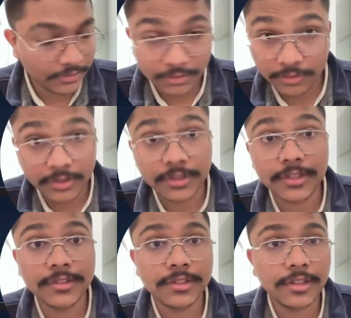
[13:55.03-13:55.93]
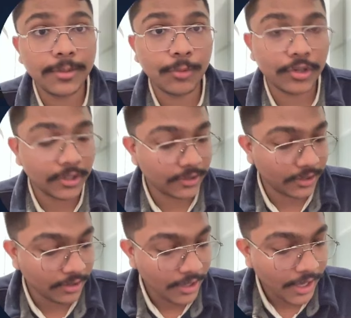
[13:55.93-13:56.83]
So this is the important thing.
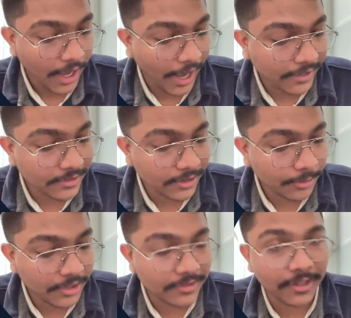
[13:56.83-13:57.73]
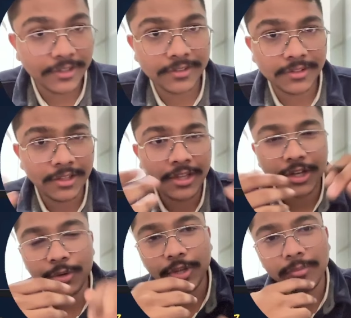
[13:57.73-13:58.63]
Actionable insights.
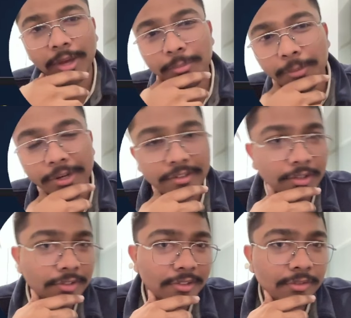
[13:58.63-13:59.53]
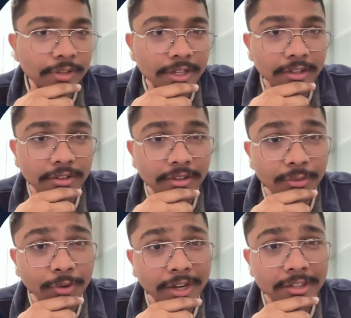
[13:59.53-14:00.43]
Okay, my payment service is failing.
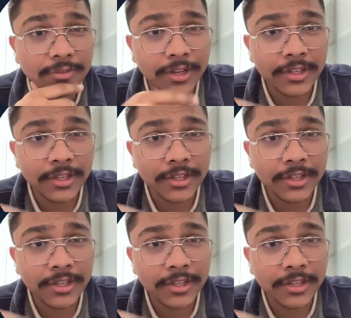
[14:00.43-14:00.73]
Why it is failing?